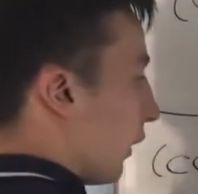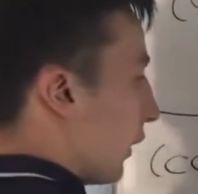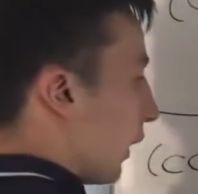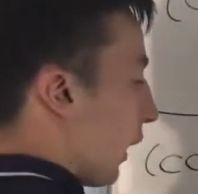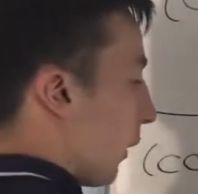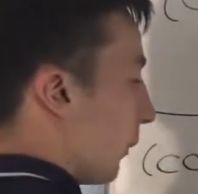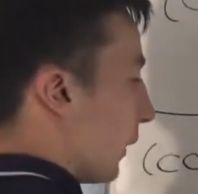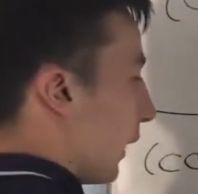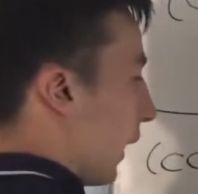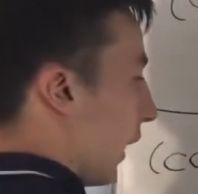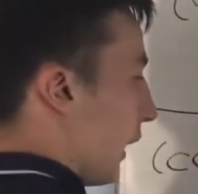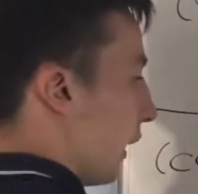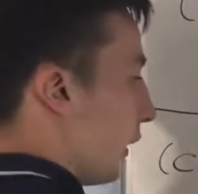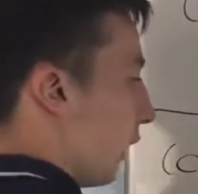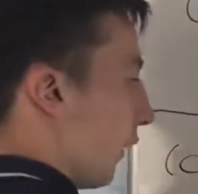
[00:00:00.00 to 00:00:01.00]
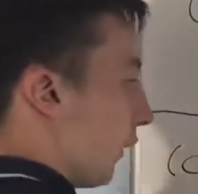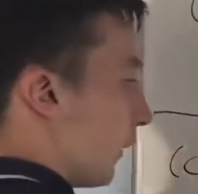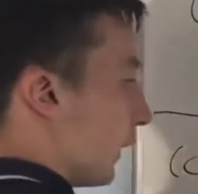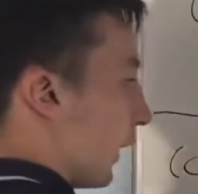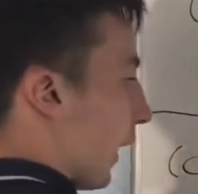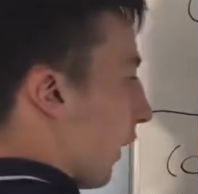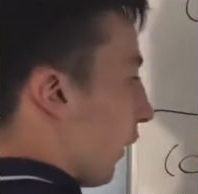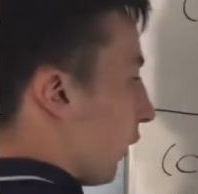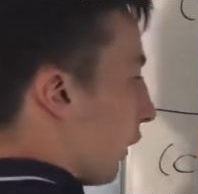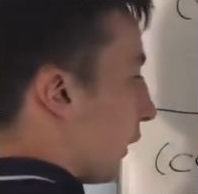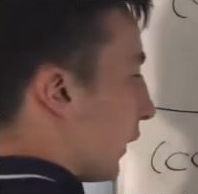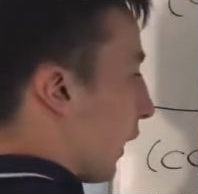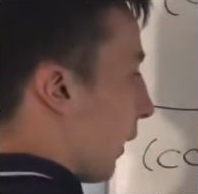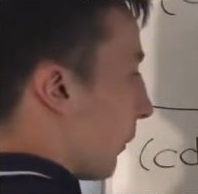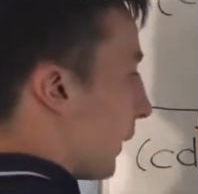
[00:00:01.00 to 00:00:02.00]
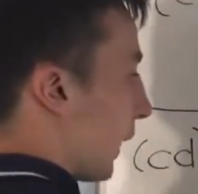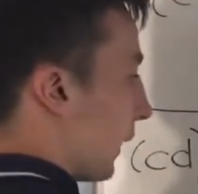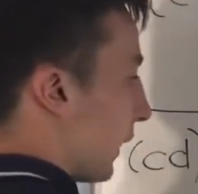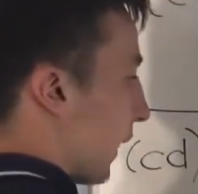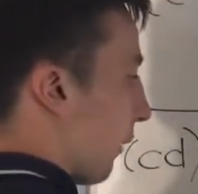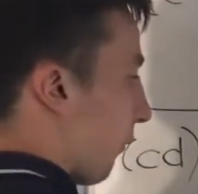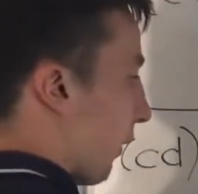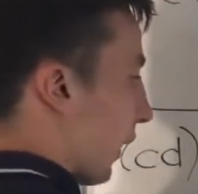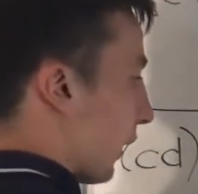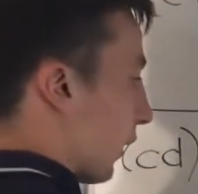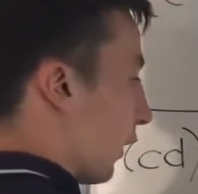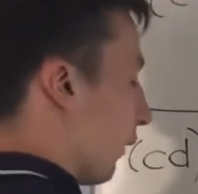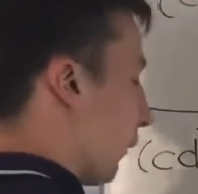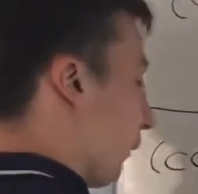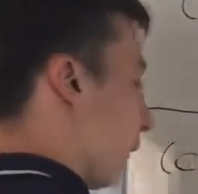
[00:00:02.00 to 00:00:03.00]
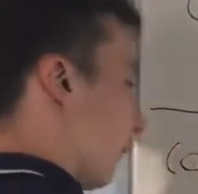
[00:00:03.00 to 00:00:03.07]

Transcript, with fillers: times another scalar times that same vector.